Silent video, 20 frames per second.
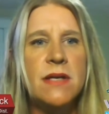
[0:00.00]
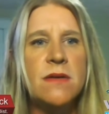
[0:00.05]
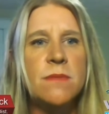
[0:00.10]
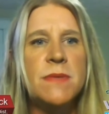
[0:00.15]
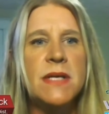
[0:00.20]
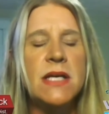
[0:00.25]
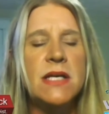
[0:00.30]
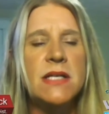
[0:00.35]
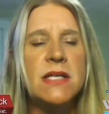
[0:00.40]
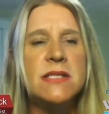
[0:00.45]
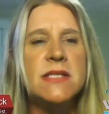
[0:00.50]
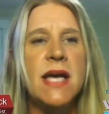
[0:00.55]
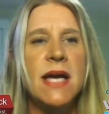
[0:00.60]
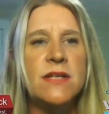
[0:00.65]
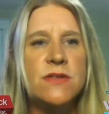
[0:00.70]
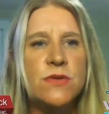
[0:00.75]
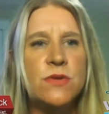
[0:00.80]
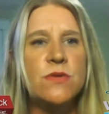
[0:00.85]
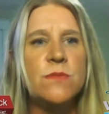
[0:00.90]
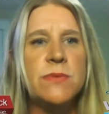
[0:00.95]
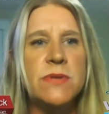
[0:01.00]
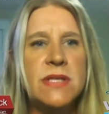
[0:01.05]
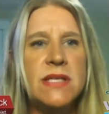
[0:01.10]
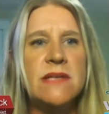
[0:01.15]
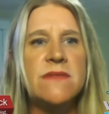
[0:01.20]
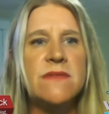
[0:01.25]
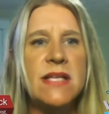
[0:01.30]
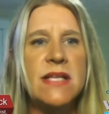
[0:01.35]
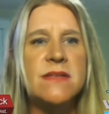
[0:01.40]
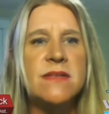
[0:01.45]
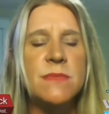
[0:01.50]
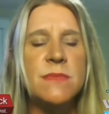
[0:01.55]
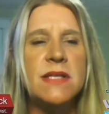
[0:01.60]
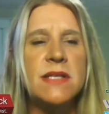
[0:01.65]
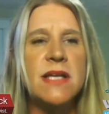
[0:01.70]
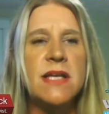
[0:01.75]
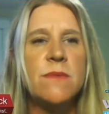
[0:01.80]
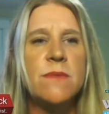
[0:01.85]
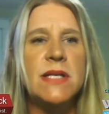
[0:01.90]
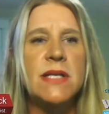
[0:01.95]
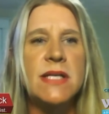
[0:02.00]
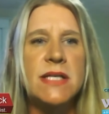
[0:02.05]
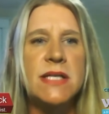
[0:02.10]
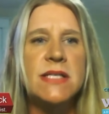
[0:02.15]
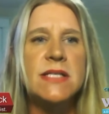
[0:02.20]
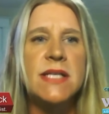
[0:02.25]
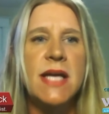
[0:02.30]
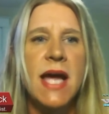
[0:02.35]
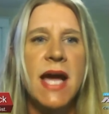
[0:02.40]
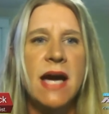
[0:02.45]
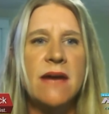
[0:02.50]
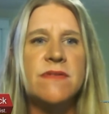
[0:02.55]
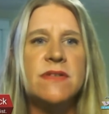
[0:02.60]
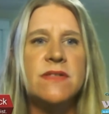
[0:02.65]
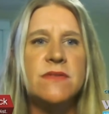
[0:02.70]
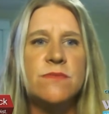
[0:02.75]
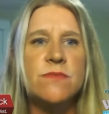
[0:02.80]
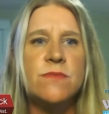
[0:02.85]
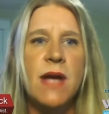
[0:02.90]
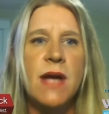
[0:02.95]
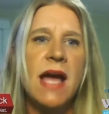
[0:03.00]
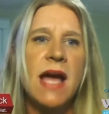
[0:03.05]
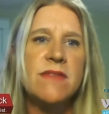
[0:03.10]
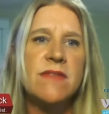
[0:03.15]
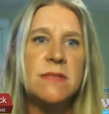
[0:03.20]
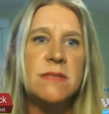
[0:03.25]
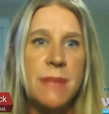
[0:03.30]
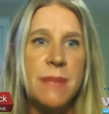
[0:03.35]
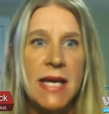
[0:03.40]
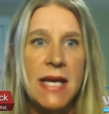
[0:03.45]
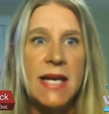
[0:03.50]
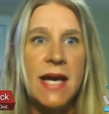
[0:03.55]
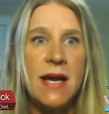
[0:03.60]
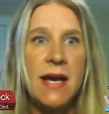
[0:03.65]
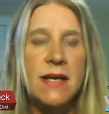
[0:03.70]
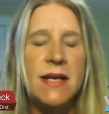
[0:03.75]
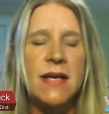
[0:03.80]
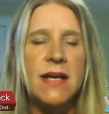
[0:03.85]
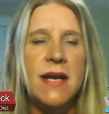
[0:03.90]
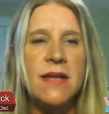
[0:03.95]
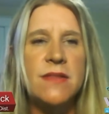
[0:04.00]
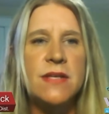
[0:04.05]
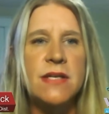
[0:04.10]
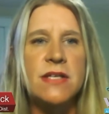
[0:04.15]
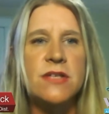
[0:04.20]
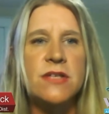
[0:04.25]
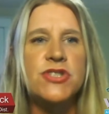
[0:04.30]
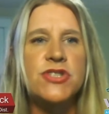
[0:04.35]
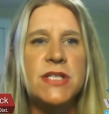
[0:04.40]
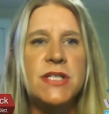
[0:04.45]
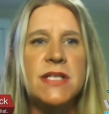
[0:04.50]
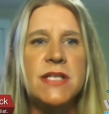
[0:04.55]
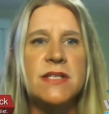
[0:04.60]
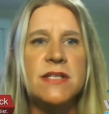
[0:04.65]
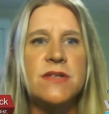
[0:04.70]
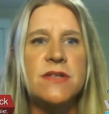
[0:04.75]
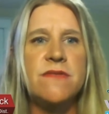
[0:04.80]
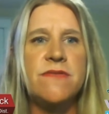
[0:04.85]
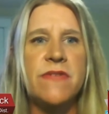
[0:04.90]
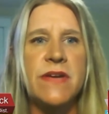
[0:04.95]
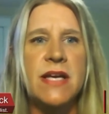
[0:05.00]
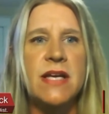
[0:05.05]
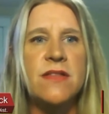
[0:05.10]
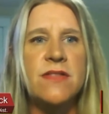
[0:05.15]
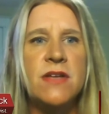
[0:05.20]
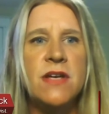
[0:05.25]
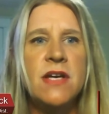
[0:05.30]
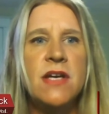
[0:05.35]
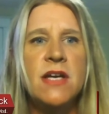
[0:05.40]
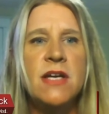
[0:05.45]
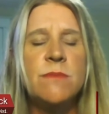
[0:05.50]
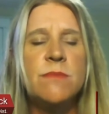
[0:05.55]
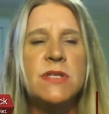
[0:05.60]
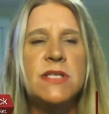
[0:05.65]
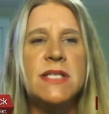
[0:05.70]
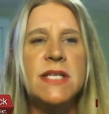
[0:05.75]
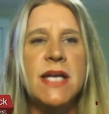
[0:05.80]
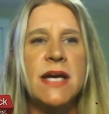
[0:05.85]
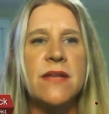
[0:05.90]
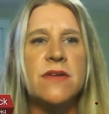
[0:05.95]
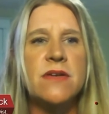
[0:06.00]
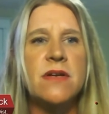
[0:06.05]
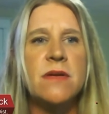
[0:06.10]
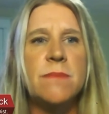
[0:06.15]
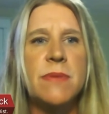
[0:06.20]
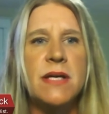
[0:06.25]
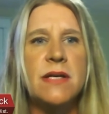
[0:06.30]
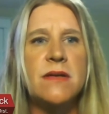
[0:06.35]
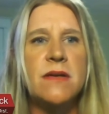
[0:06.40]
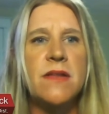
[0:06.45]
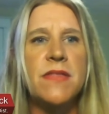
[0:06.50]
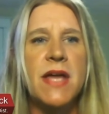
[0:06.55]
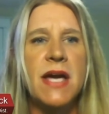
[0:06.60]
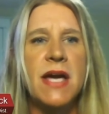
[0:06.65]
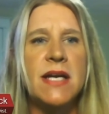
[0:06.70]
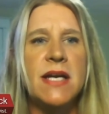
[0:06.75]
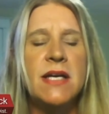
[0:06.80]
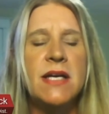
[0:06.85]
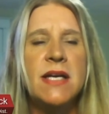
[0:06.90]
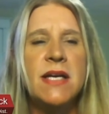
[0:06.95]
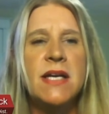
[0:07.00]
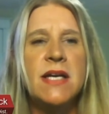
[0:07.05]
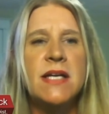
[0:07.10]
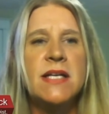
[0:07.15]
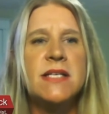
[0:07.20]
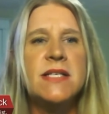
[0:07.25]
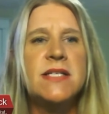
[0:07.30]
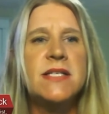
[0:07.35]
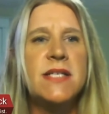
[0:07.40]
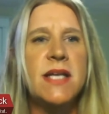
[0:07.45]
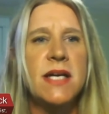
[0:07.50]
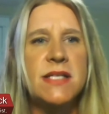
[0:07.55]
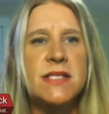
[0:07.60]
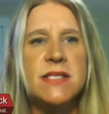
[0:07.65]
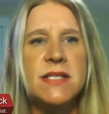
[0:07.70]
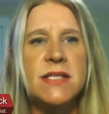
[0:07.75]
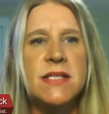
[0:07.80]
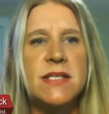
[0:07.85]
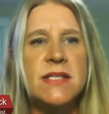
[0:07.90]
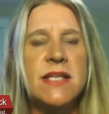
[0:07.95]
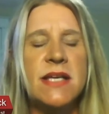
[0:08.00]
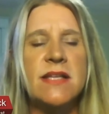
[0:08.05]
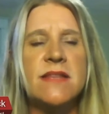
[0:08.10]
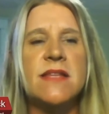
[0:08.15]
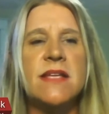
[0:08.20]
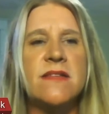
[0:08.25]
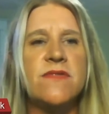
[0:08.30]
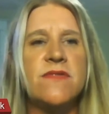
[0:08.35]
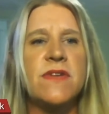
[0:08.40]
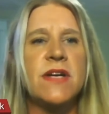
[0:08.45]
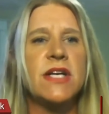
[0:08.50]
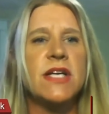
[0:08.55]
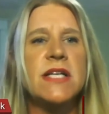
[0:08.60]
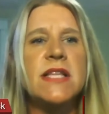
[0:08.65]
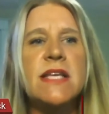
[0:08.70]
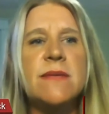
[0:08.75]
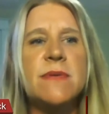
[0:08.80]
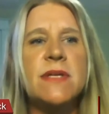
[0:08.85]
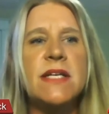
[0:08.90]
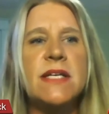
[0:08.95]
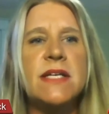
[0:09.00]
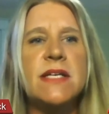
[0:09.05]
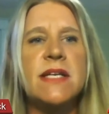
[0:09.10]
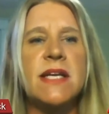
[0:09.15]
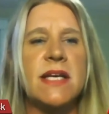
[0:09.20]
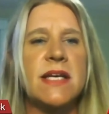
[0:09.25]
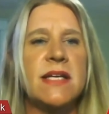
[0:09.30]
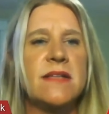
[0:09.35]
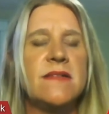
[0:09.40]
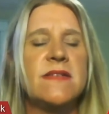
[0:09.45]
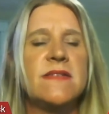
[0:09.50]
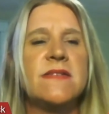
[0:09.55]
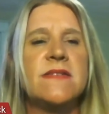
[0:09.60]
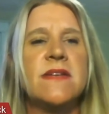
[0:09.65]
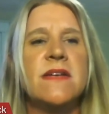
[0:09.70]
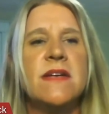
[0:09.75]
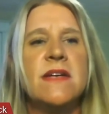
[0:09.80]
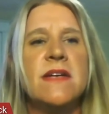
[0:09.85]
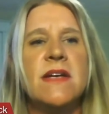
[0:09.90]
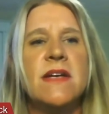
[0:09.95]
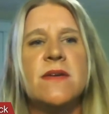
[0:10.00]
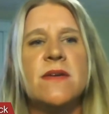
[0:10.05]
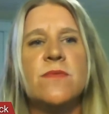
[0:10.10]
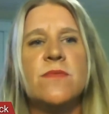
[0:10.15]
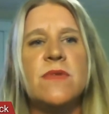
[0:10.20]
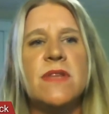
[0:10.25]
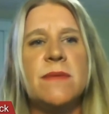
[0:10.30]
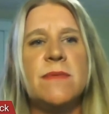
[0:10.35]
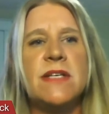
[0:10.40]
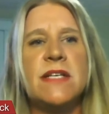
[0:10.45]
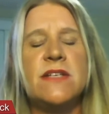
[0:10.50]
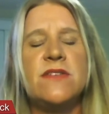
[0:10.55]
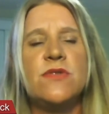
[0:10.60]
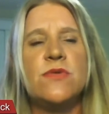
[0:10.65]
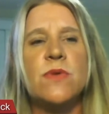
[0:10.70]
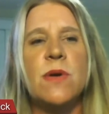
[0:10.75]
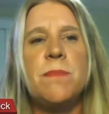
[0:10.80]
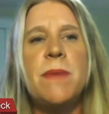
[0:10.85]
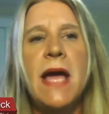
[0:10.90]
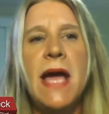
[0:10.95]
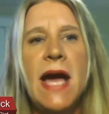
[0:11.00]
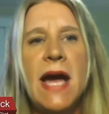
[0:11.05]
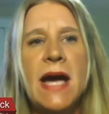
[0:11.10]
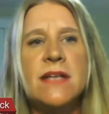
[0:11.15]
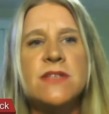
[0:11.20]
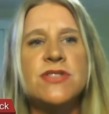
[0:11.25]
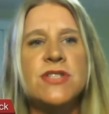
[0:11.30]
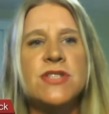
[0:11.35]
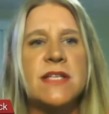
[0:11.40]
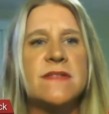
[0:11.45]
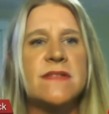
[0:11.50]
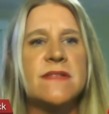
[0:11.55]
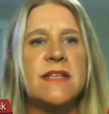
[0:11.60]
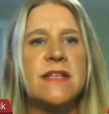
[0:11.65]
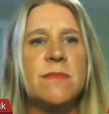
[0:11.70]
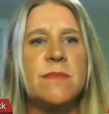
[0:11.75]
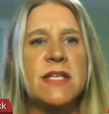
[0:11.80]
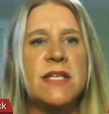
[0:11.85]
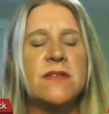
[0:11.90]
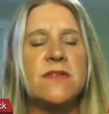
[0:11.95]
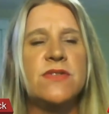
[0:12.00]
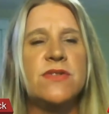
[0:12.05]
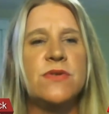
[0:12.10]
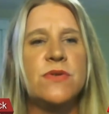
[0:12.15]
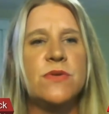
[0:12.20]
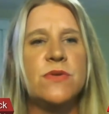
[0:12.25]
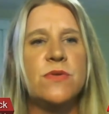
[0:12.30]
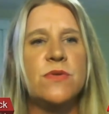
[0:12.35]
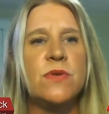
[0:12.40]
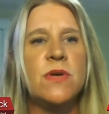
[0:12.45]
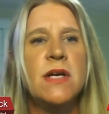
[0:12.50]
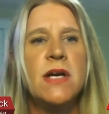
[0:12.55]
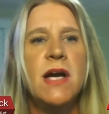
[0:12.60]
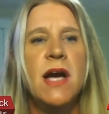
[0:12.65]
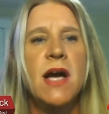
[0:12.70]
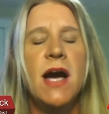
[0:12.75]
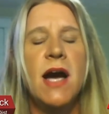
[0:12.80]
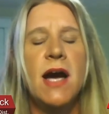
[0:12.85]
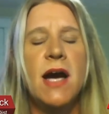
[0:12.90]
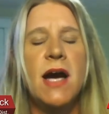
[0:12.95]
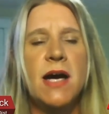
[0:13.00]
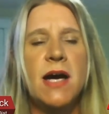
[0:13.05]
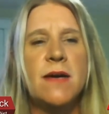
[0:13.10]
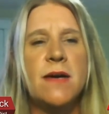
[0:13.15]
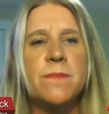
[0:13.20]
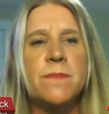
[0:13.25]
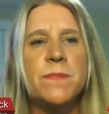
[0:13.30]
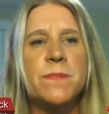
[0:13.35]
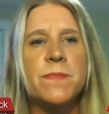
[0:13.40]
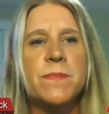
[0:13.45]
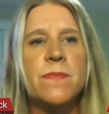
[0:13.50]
because I do believe that's something that we need to have a have a debate on. And I think she, in good faith, put together a bill that doesn't that that's very limited. It's limited to a patch, it's limited to um,